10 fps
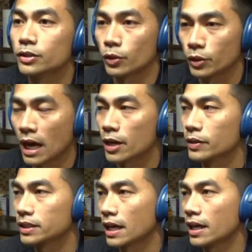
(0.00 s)
Total
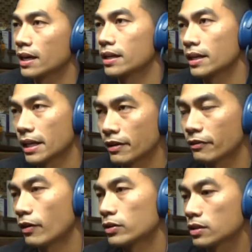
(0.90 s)
calories, and
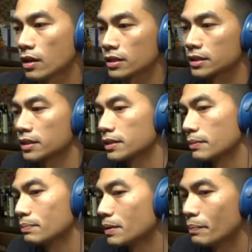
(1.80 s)
it falls along
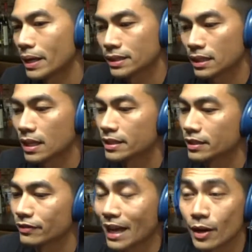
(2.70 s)
the basic
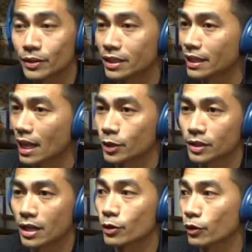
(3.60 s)
lines of calories in,
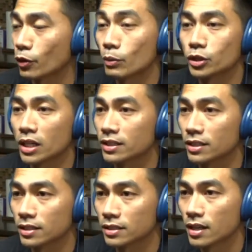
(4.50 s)
calories out, or
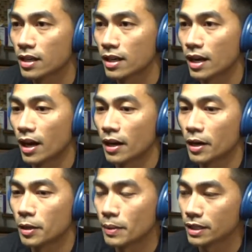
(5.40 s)
thermogenesis.
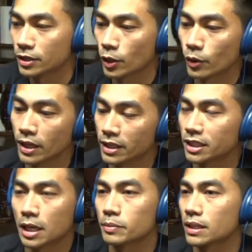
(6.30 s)
And it
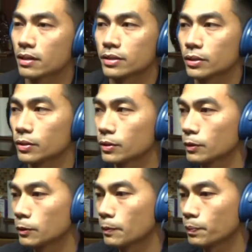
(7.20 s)
just comes down
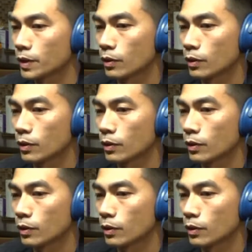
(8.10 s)
to